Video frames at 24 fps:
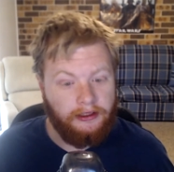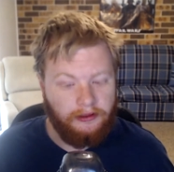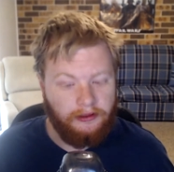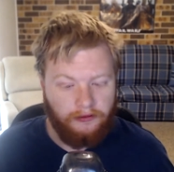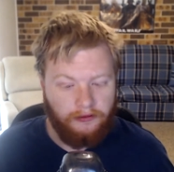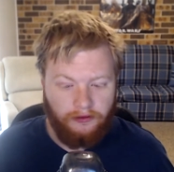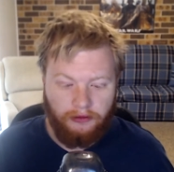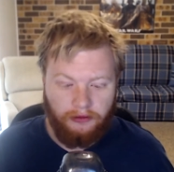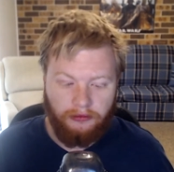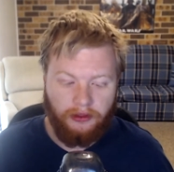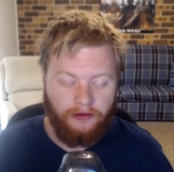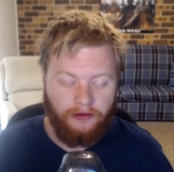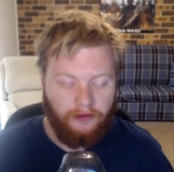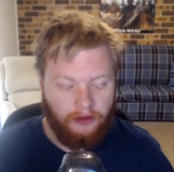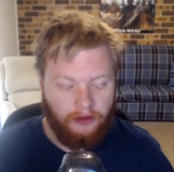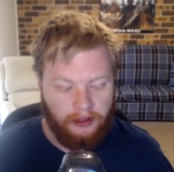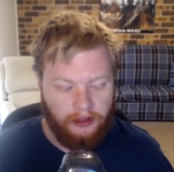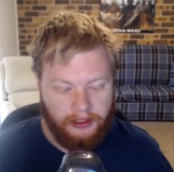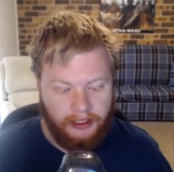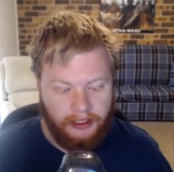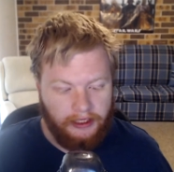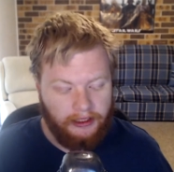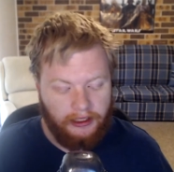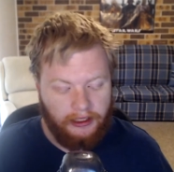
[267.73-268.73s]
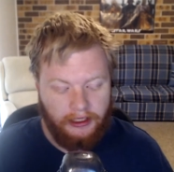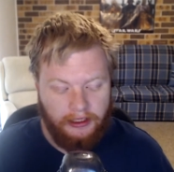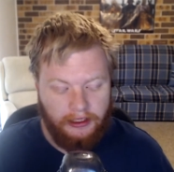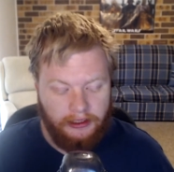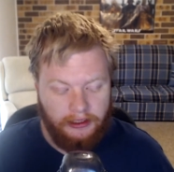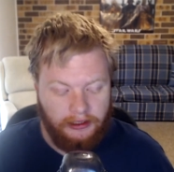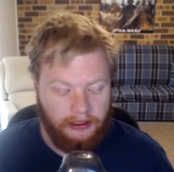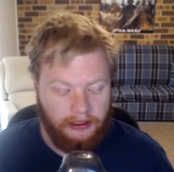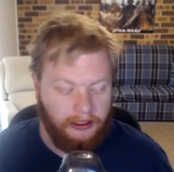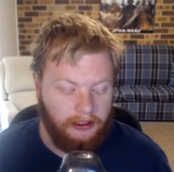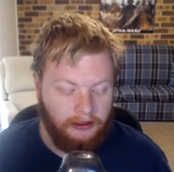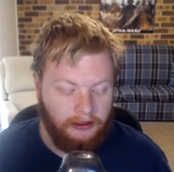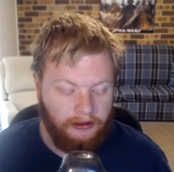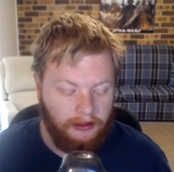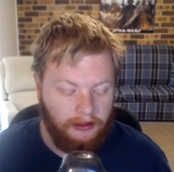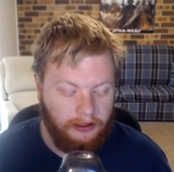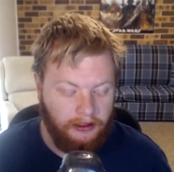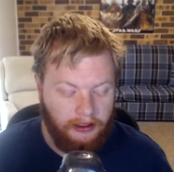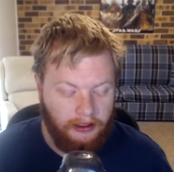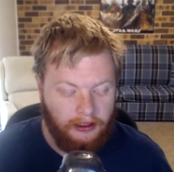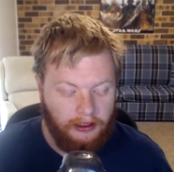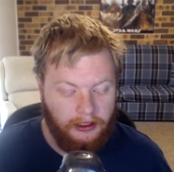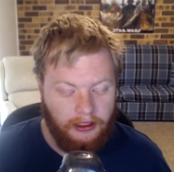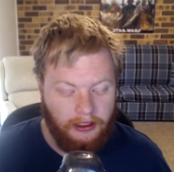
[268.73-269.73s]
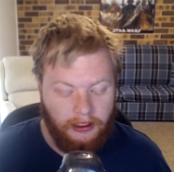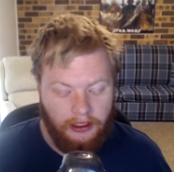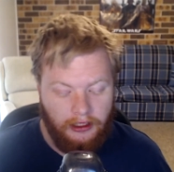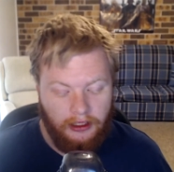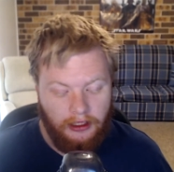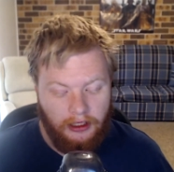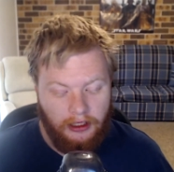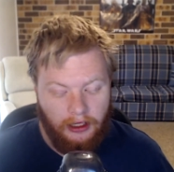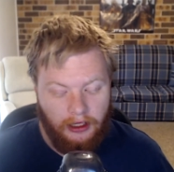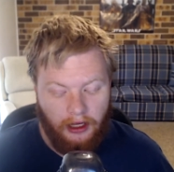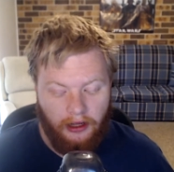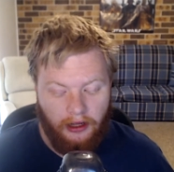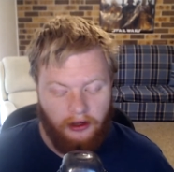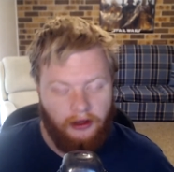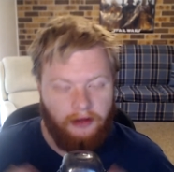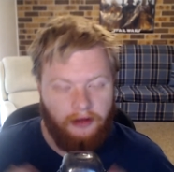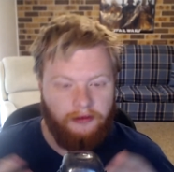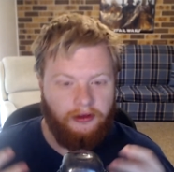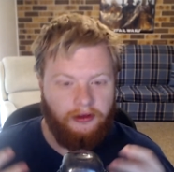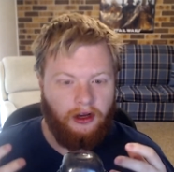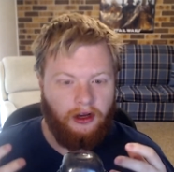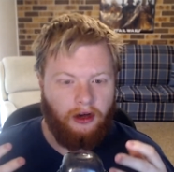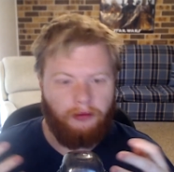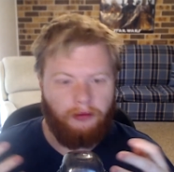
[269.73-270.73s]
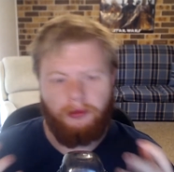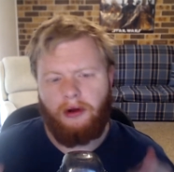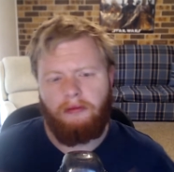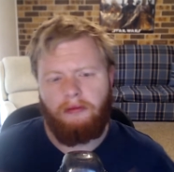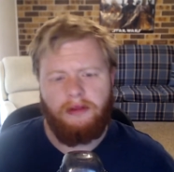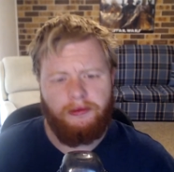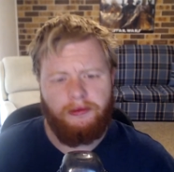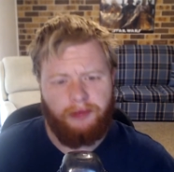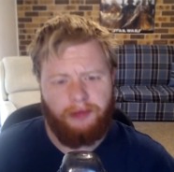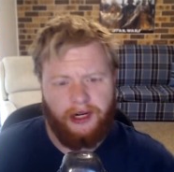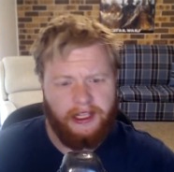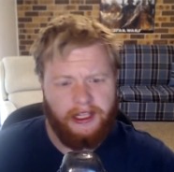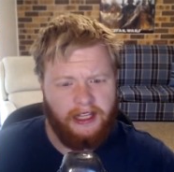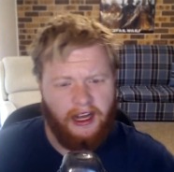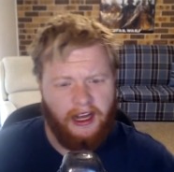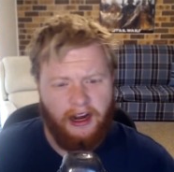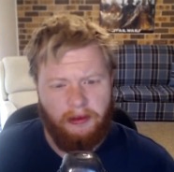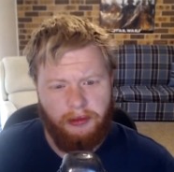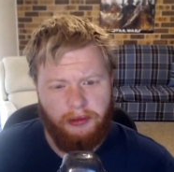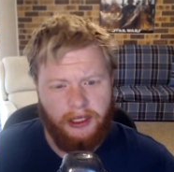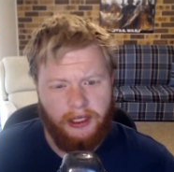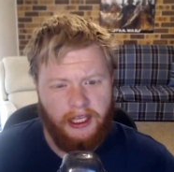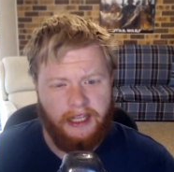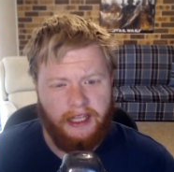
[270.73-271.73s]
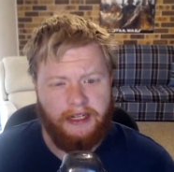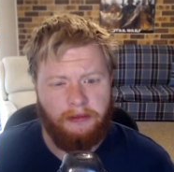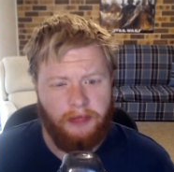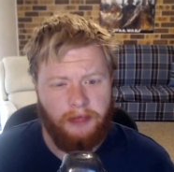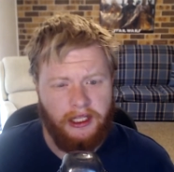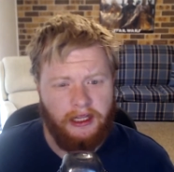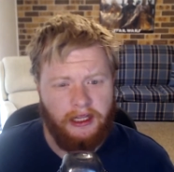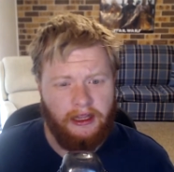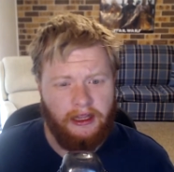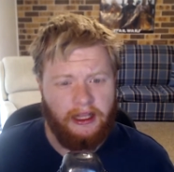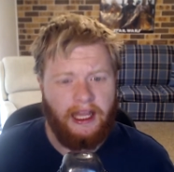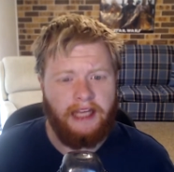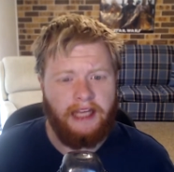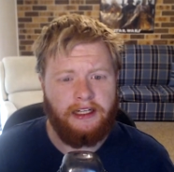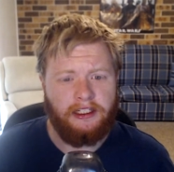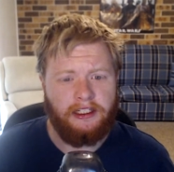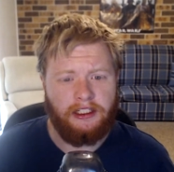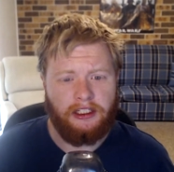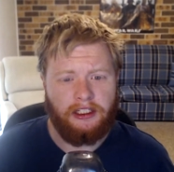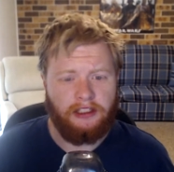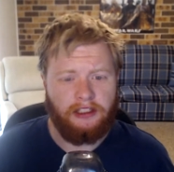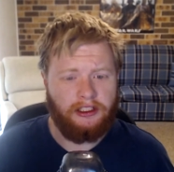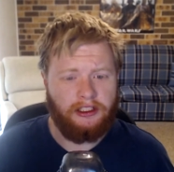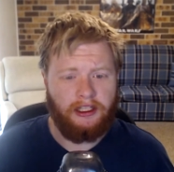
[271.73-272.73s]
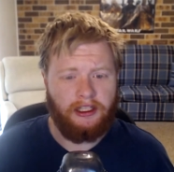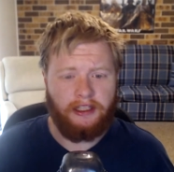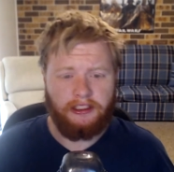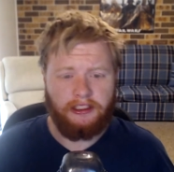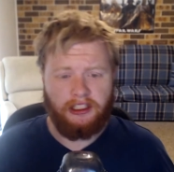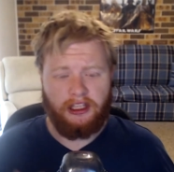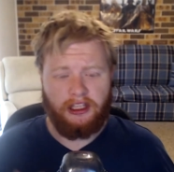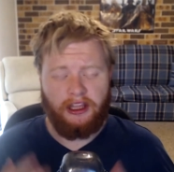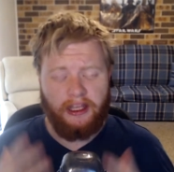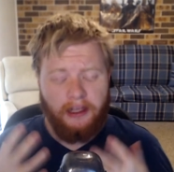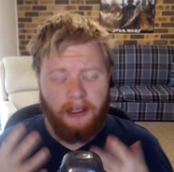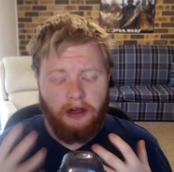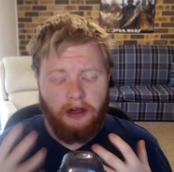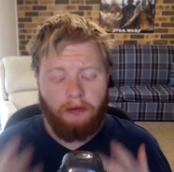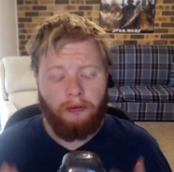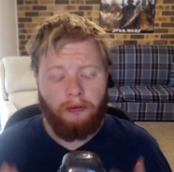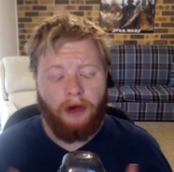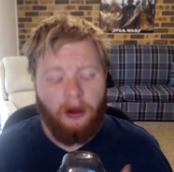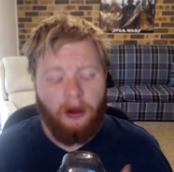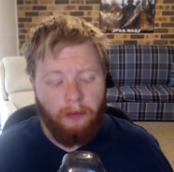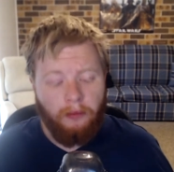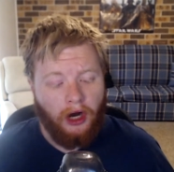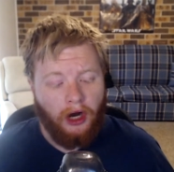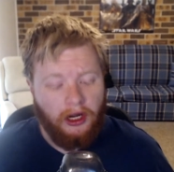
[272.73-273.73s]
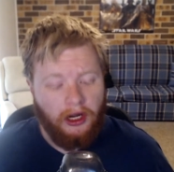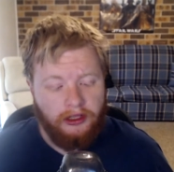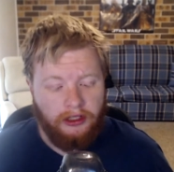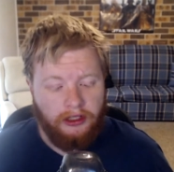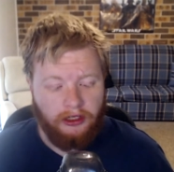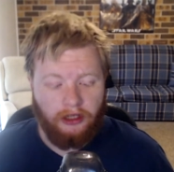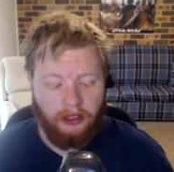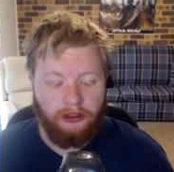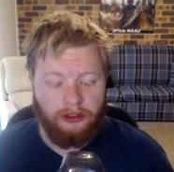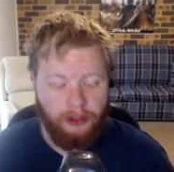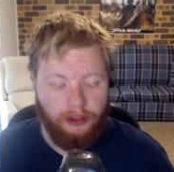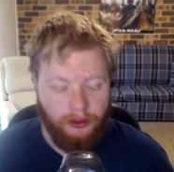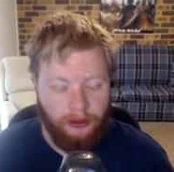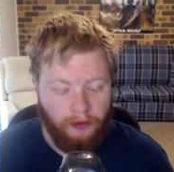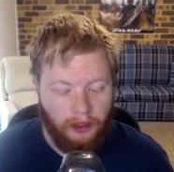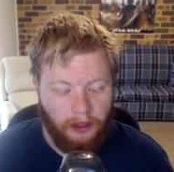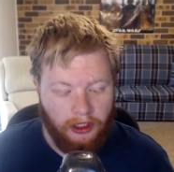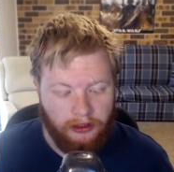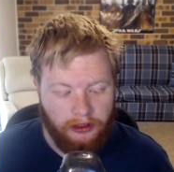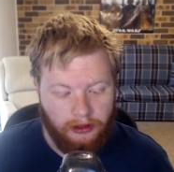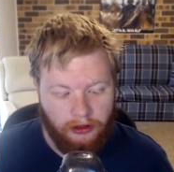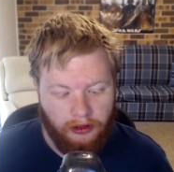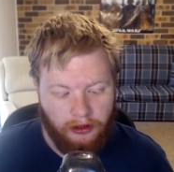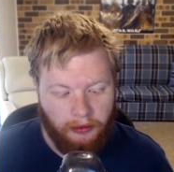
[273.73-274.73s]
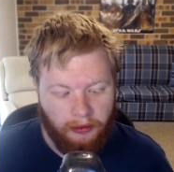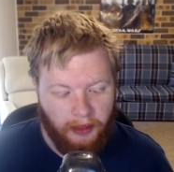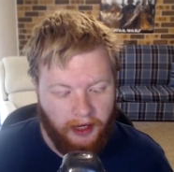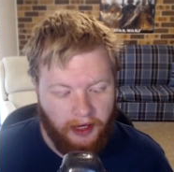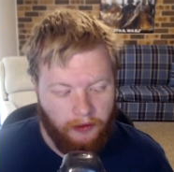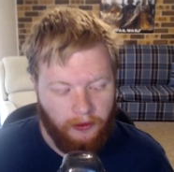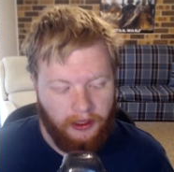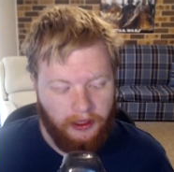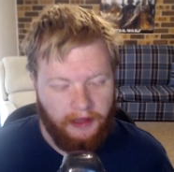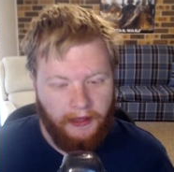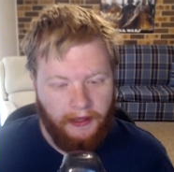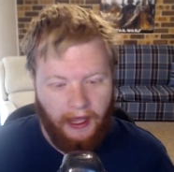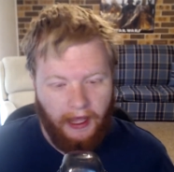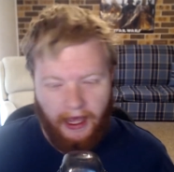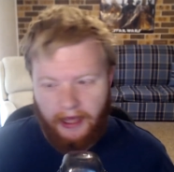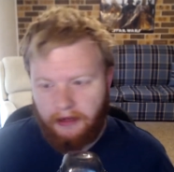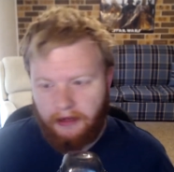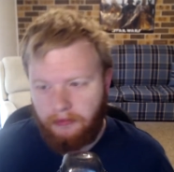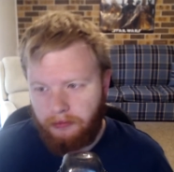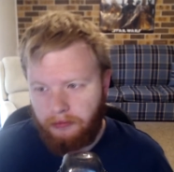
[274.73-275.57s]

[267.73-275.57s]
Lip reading: from The Force Unleashed. And I'll probably bring that up again a bit later because there's a thing on my mind that I do want to talk about with that.